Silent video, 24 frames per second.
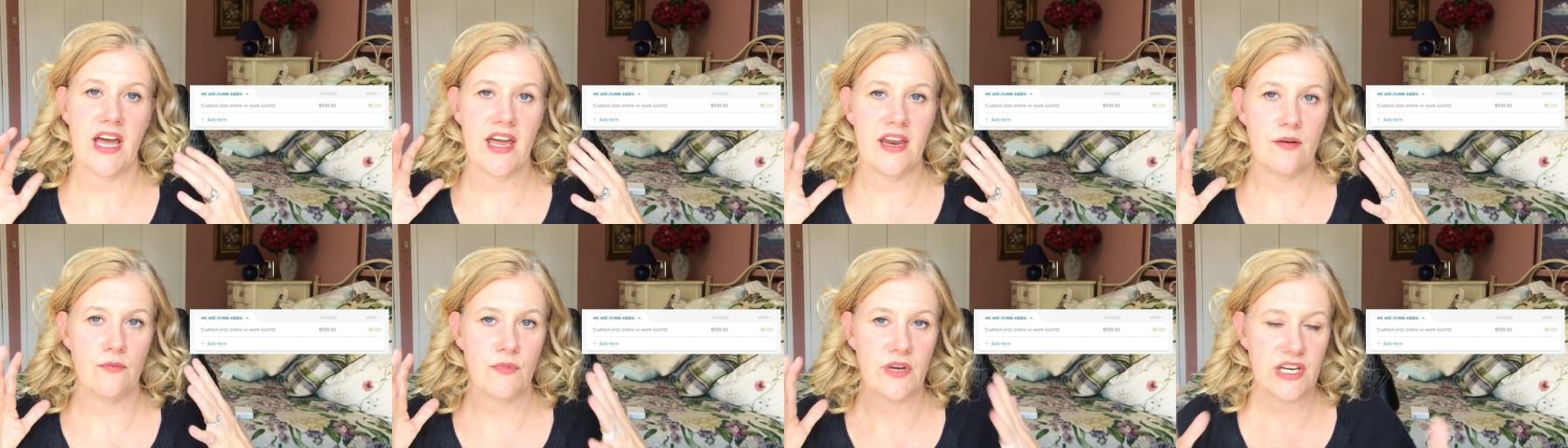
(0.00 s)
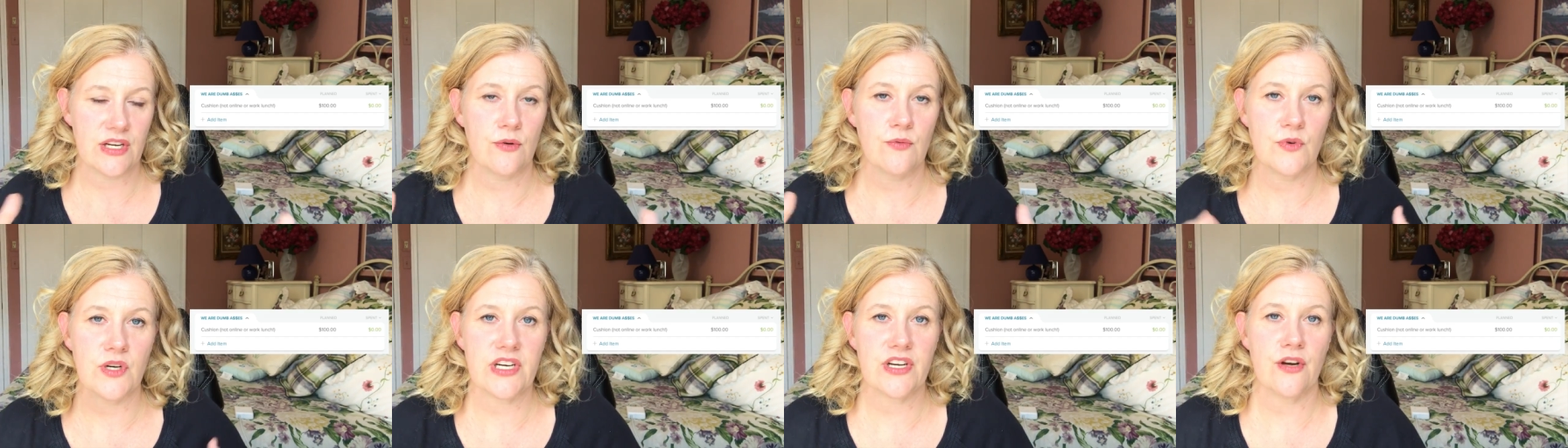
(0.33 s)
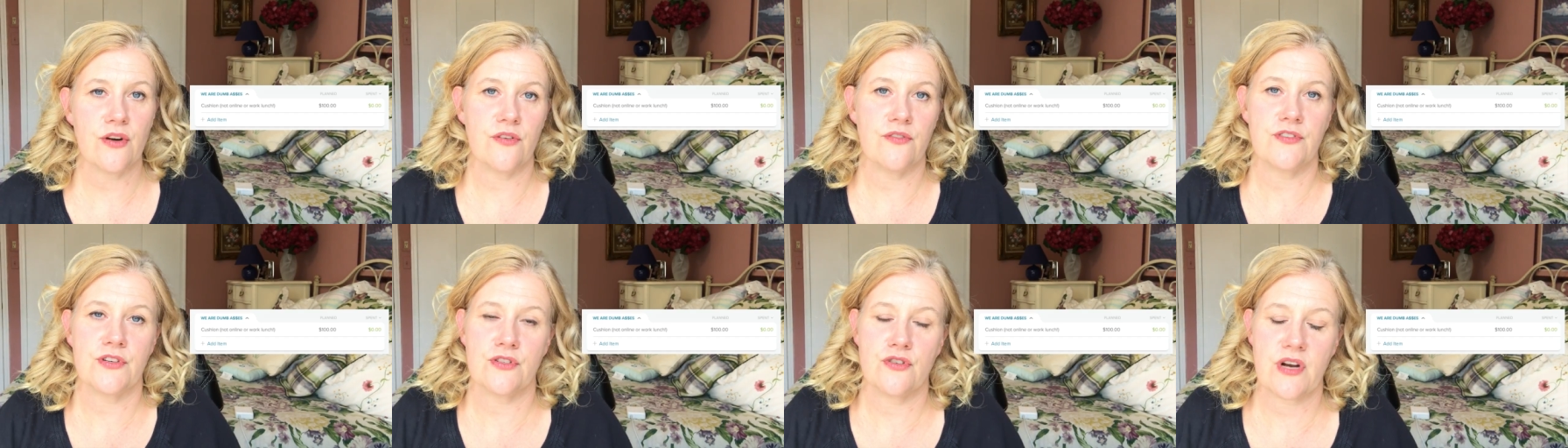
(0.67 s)
and we don't want to
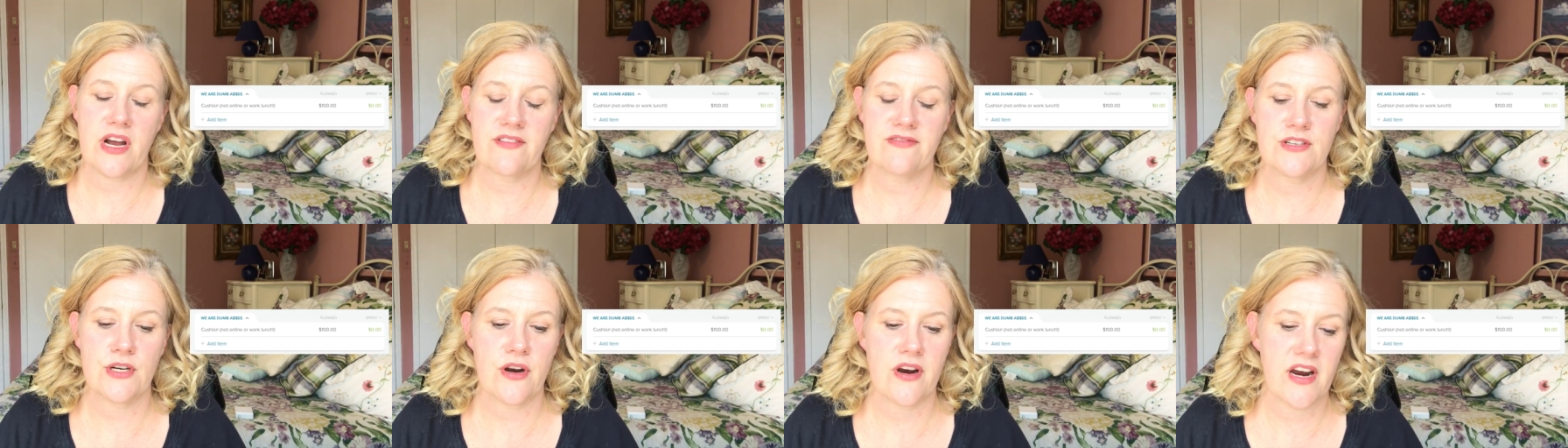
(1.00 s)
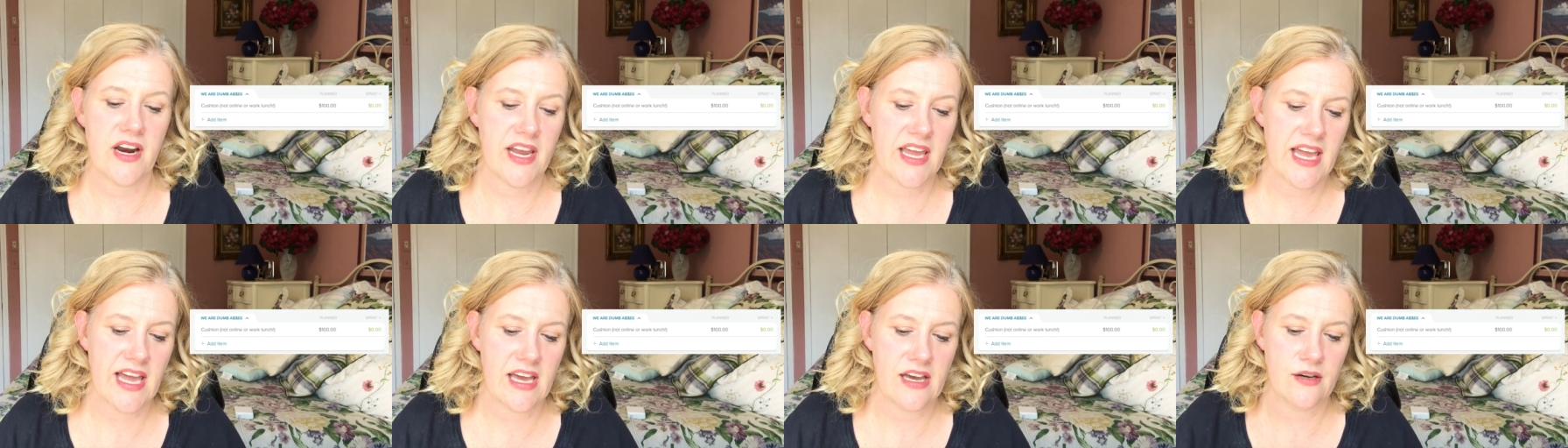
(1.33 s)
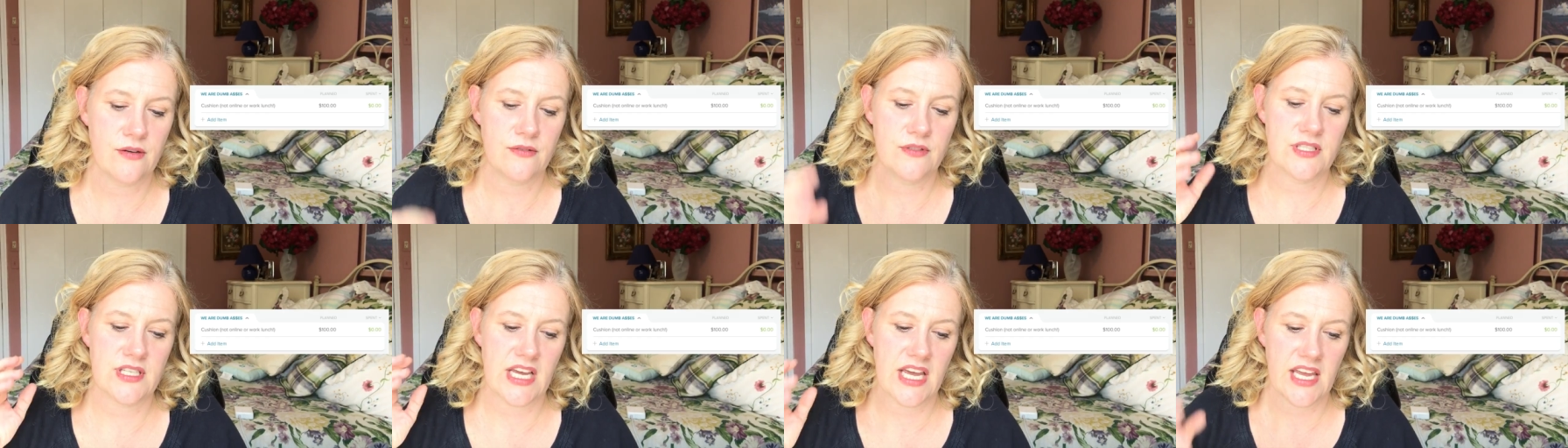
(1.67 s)
overdraft our account,